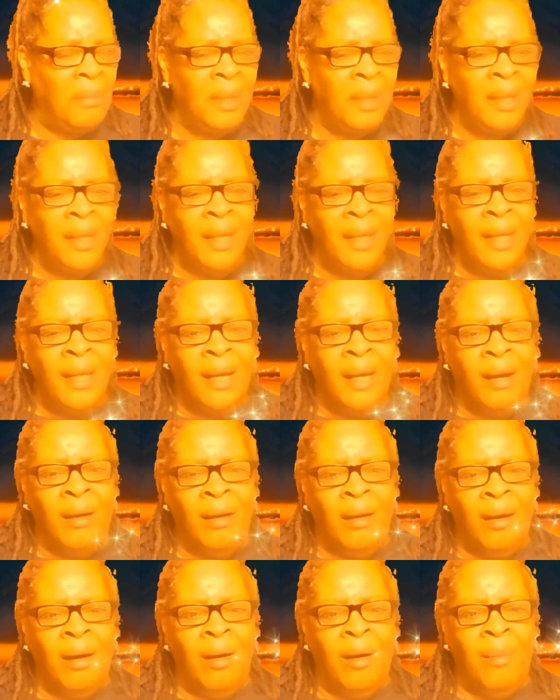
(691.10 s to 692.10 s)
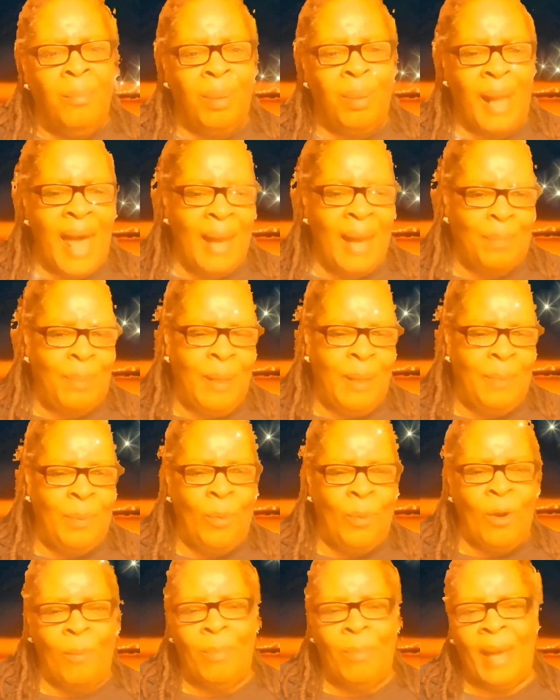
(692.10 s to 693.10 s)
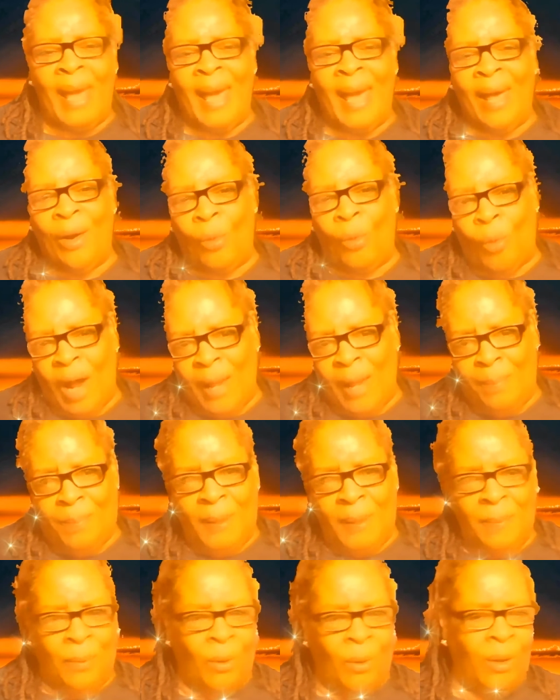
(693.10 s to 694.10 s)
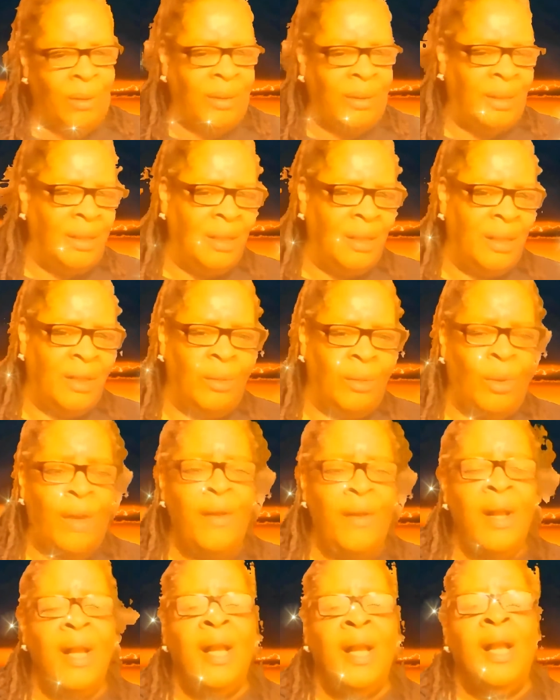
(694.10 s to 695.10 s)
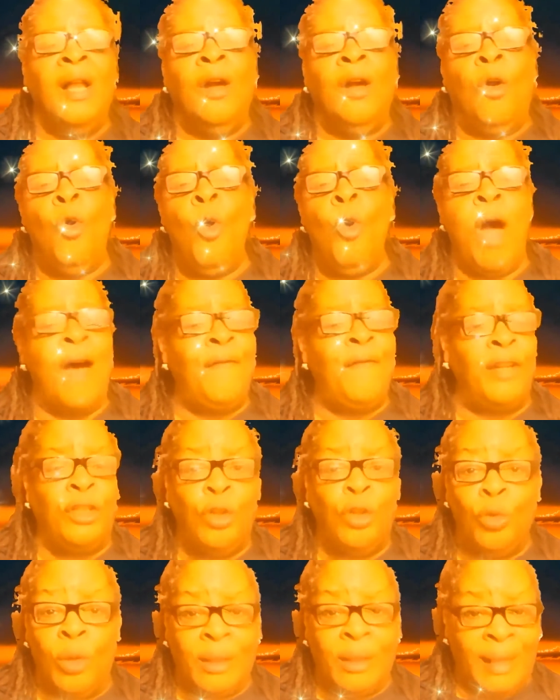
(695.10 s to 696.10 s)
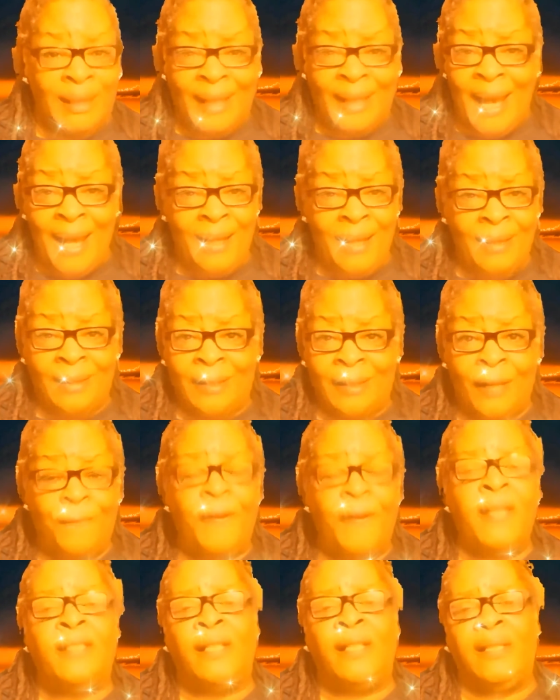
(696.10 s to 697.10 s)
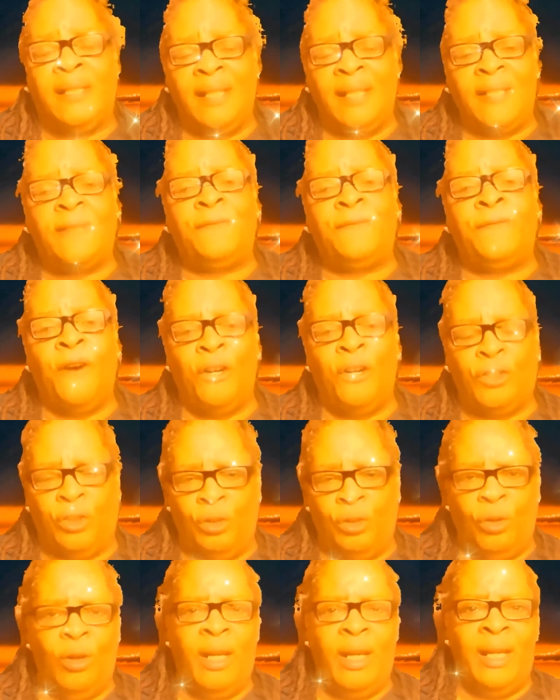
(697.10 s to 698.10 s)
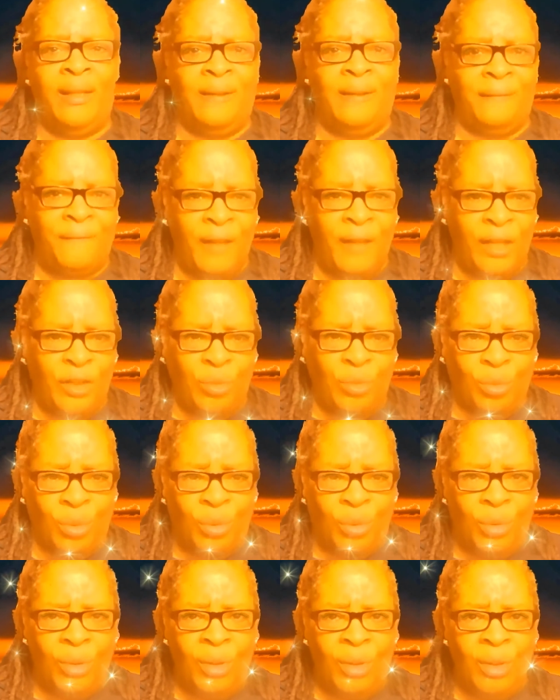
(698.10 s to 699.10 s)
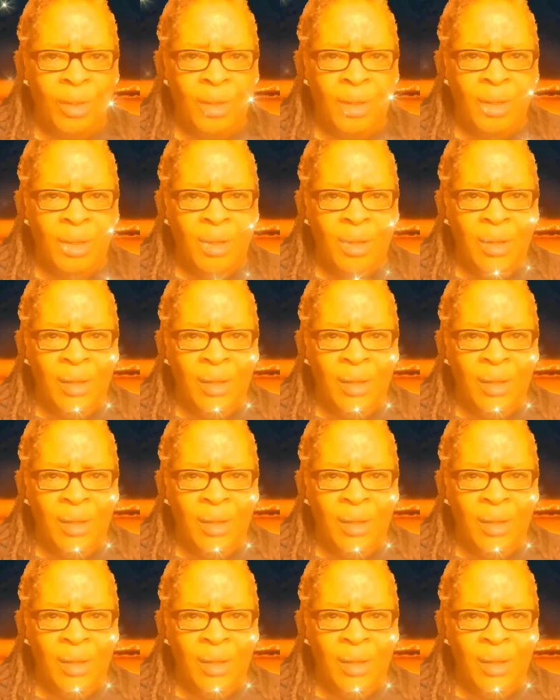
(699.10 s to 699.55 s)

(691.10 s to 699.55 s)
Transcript: um uh, uh, black people are bad or white people are good or what whoever doing this kind of stuff is a dysfunctional individual.